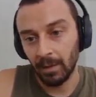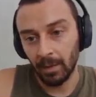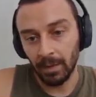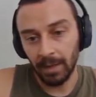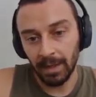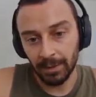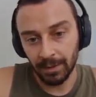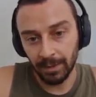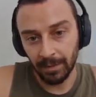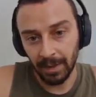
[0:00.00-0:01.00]
we'll
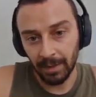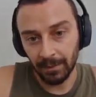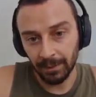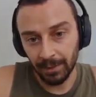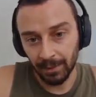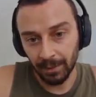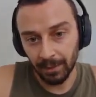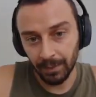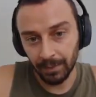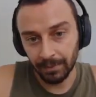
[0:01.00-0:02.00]
actually be able
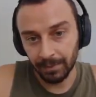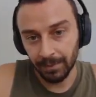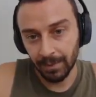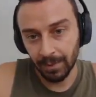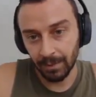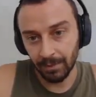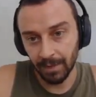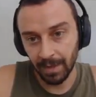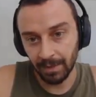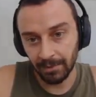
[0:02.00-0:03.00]
to
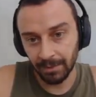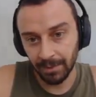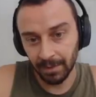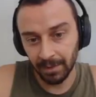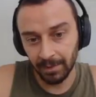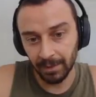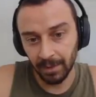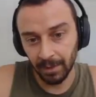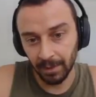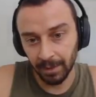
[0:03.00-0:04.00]
survive a little bit
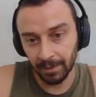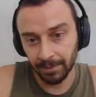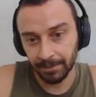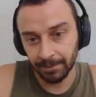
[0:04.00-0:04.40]
longer.